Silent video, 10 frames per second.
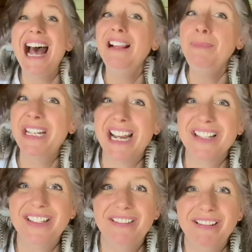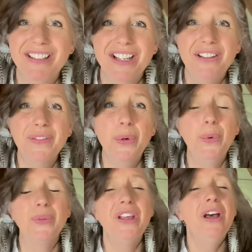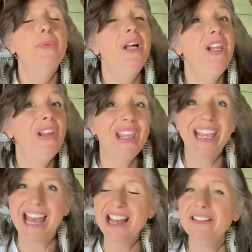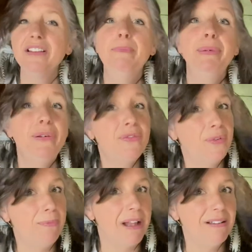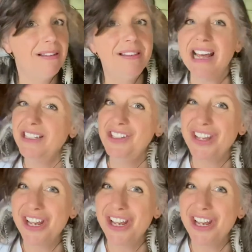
almanac series. And of course, we're looking at the beautiful month that is